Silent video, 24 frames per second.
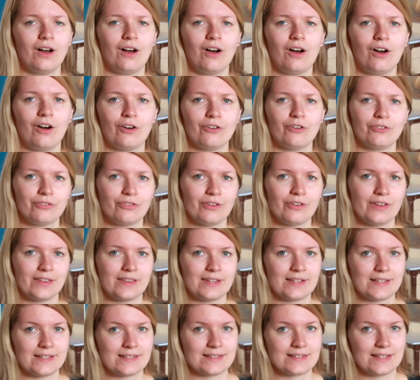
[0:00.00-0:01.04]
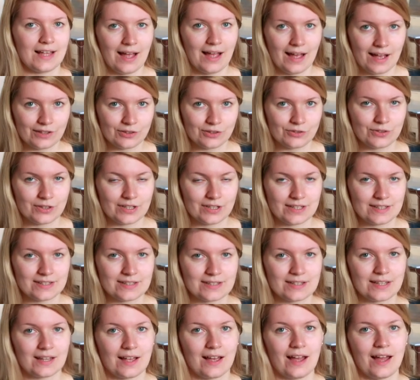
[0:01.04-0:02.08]
of this
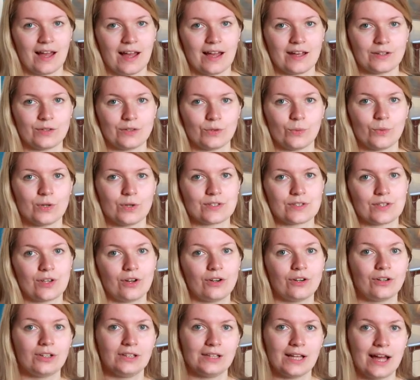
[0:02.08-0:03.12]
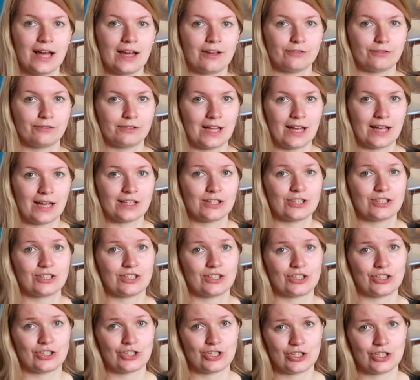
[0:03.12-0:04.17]
actress. And what's her life like?
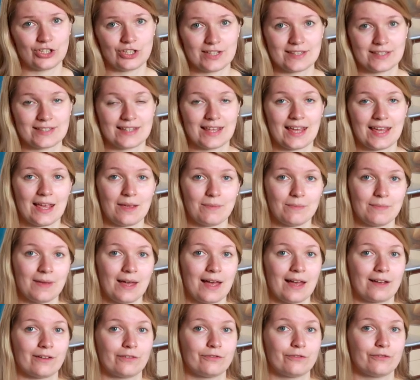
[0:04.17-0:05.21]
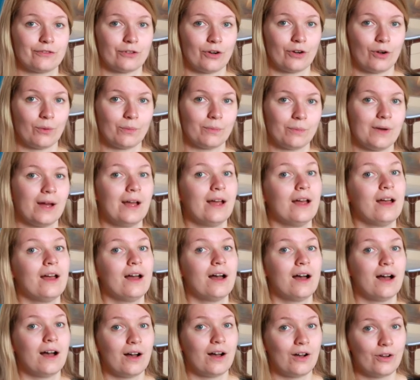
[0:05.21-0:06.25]
She just came back from
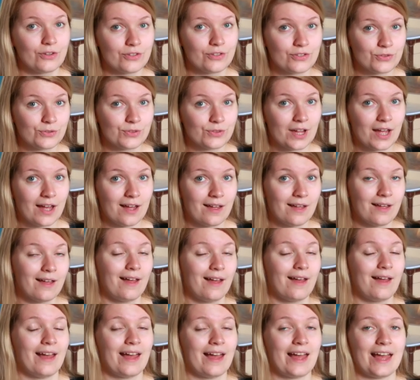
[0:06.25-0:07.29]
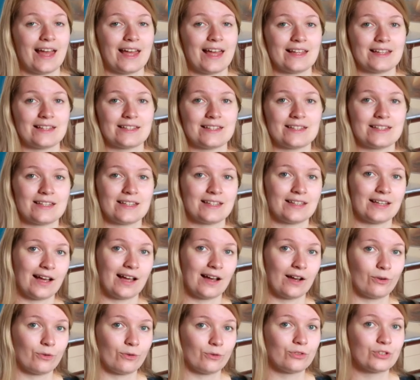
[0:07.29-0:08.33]
Austria and
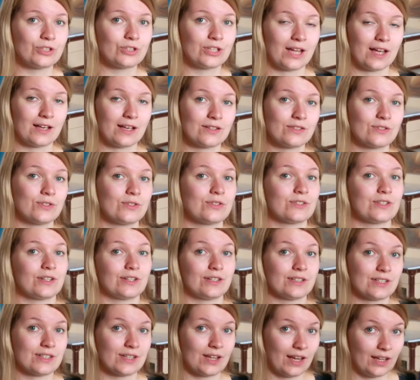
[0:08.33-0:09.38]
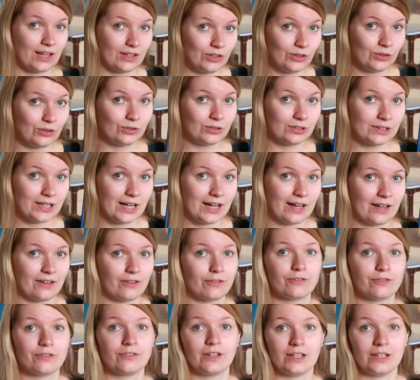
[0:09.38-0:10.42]
now she has to start a new
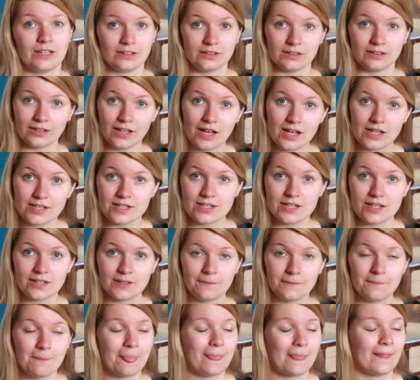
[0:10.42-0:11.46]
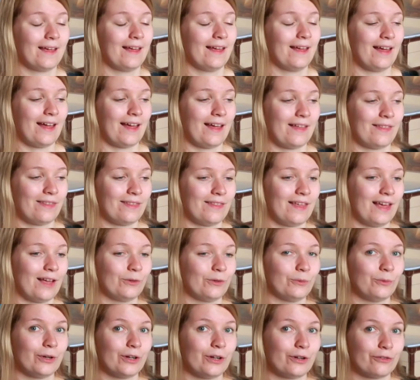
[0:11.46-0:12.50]
life in London. And
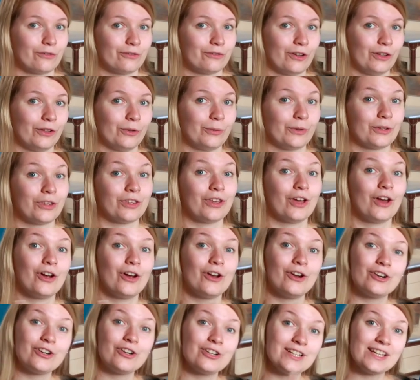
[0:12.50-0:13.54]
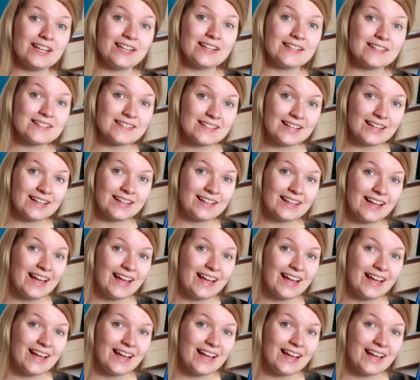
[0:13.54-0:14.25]
then we're following her niece,